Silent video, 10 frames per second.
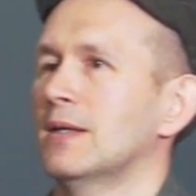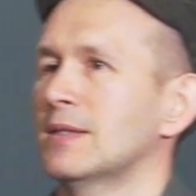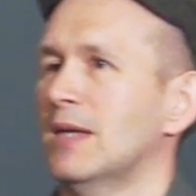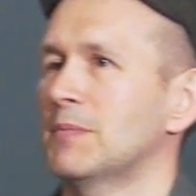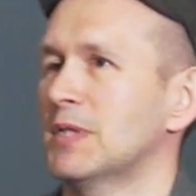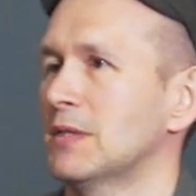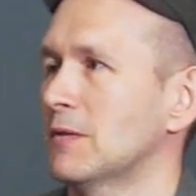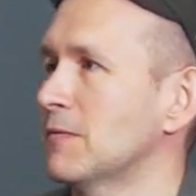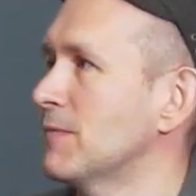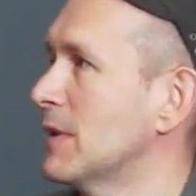subsets
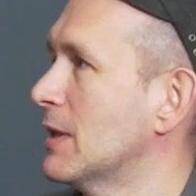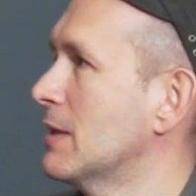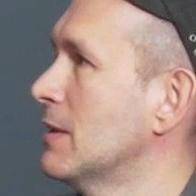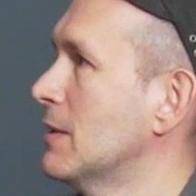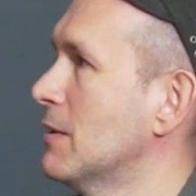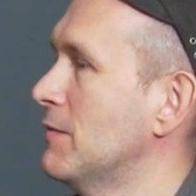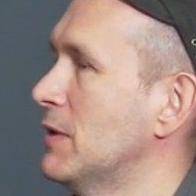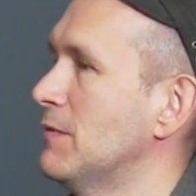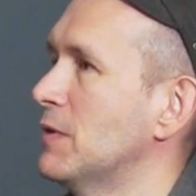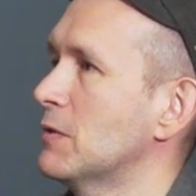of
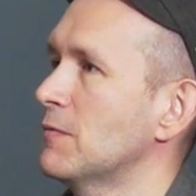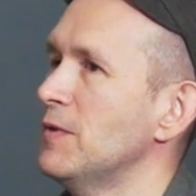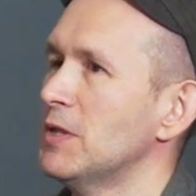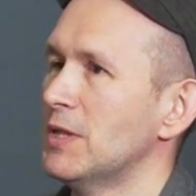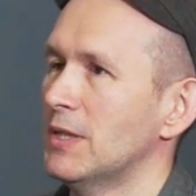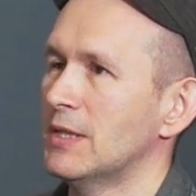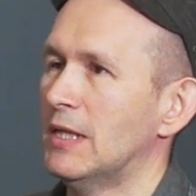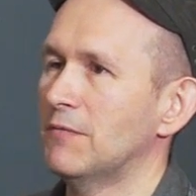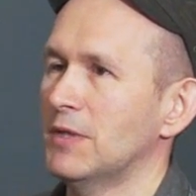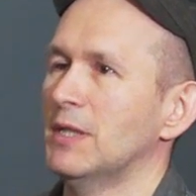individual features,
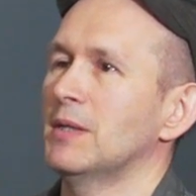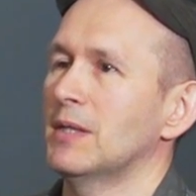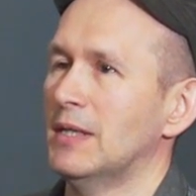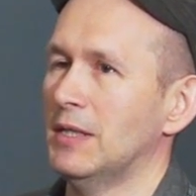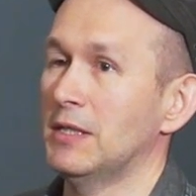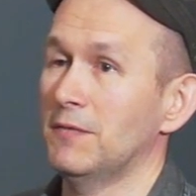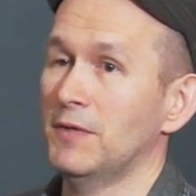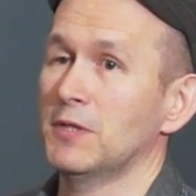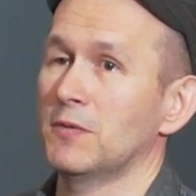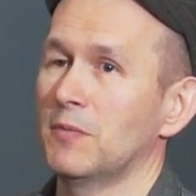every
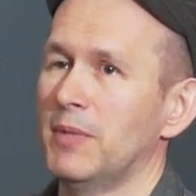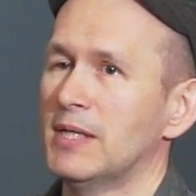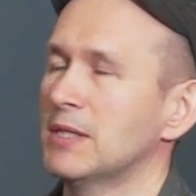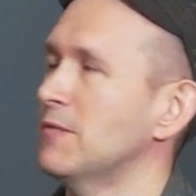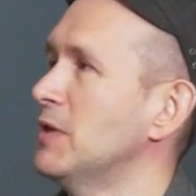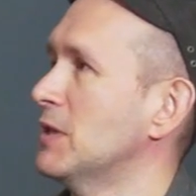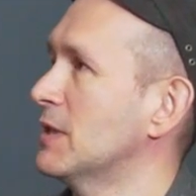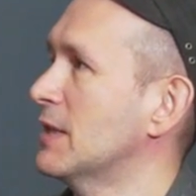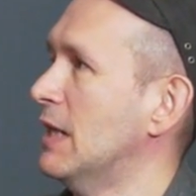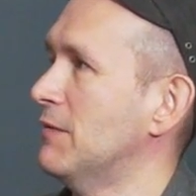individual basic feature
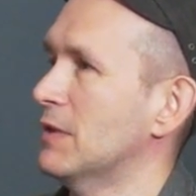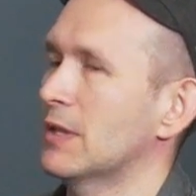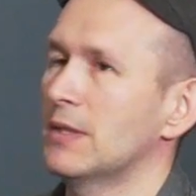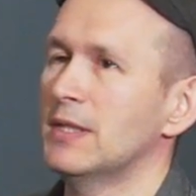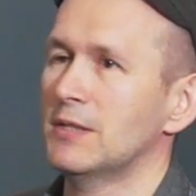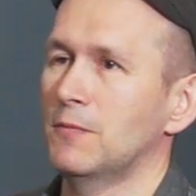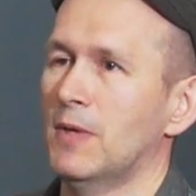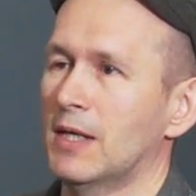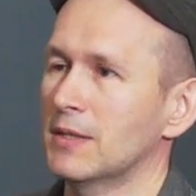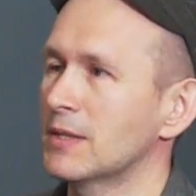is covered at least
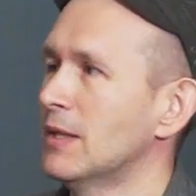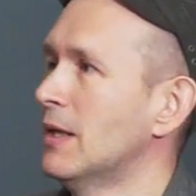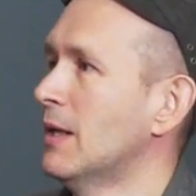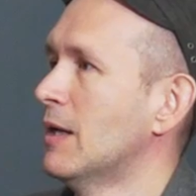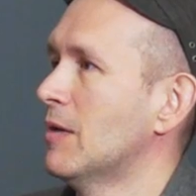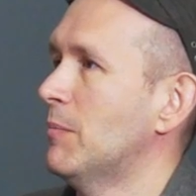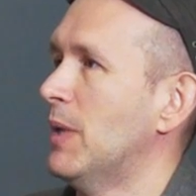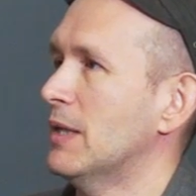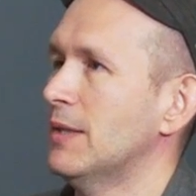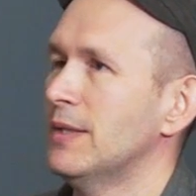once.
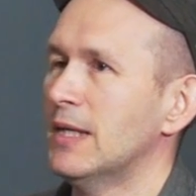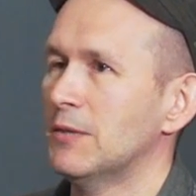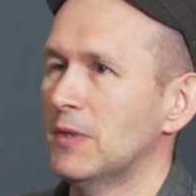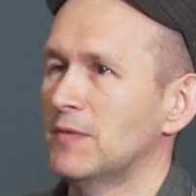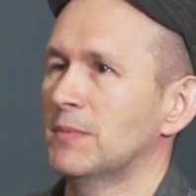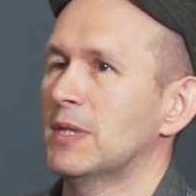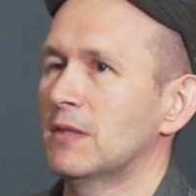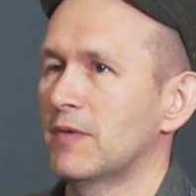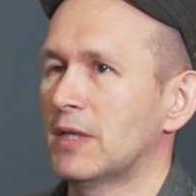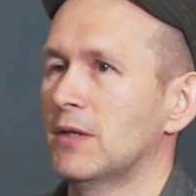But in the end, we have some
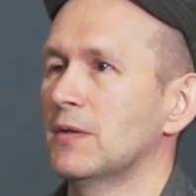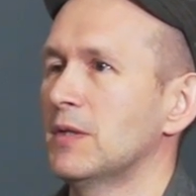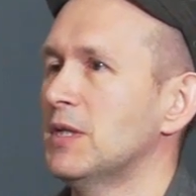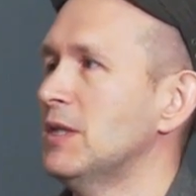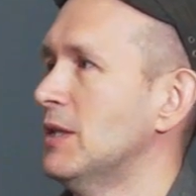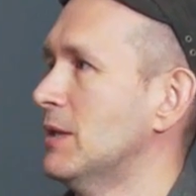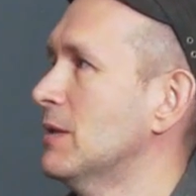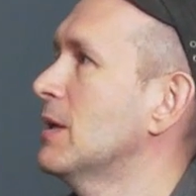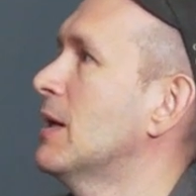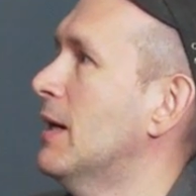kind of a
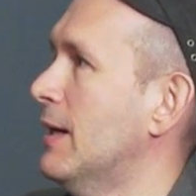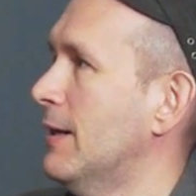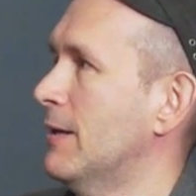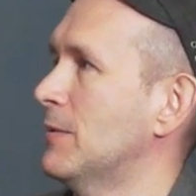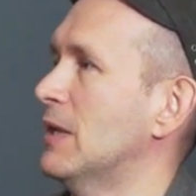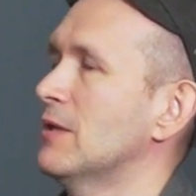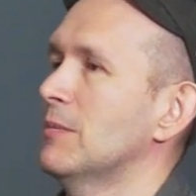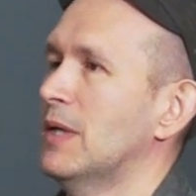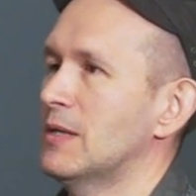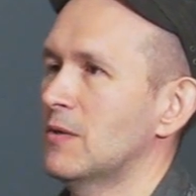nonlinear
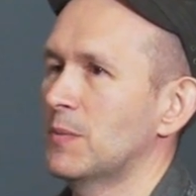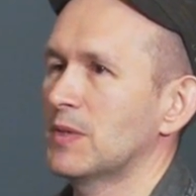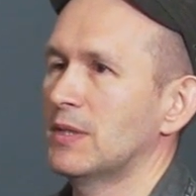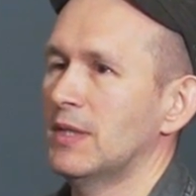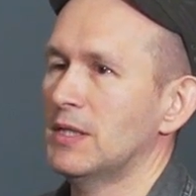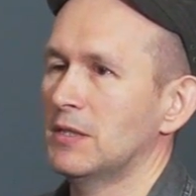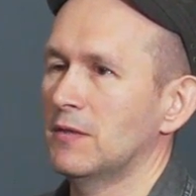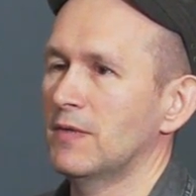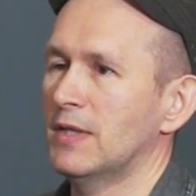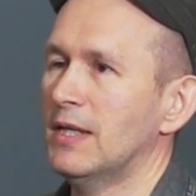randomized
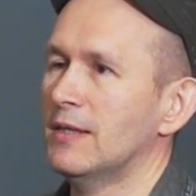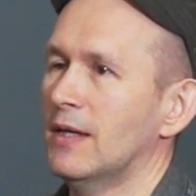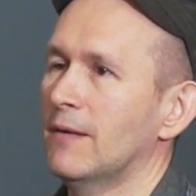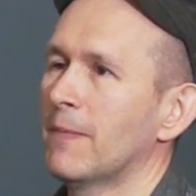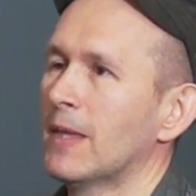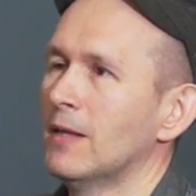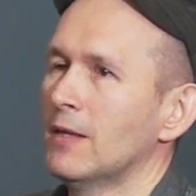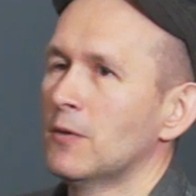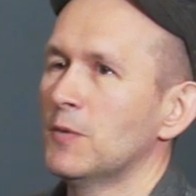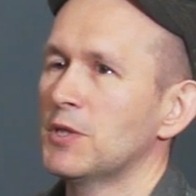representation of the data,
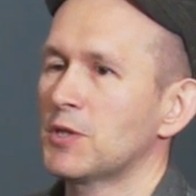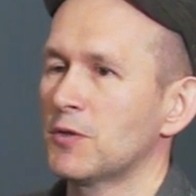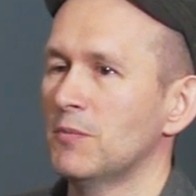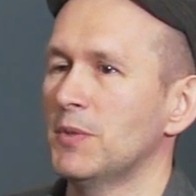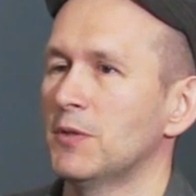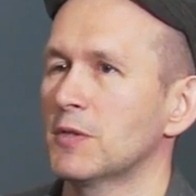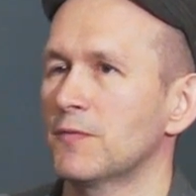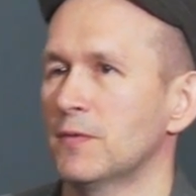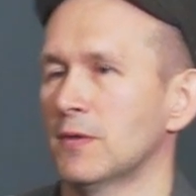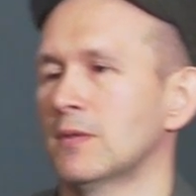which should be
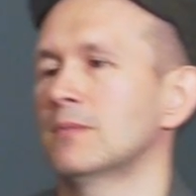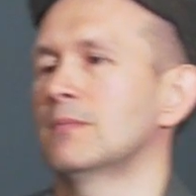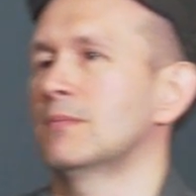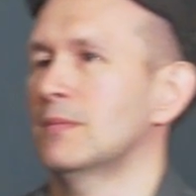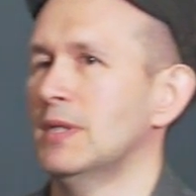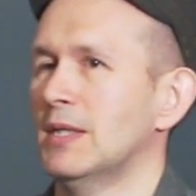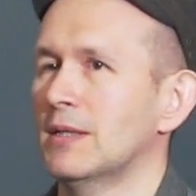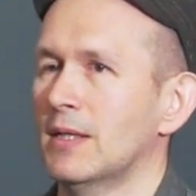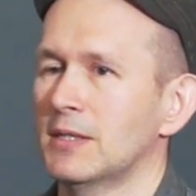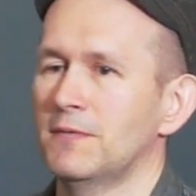useful
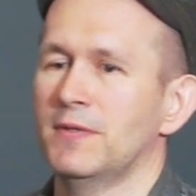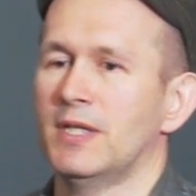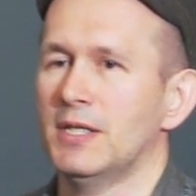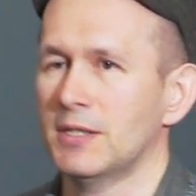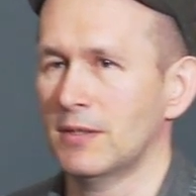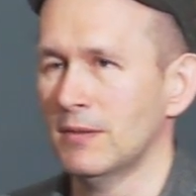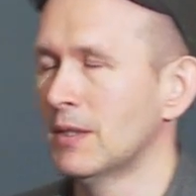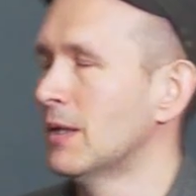in classification.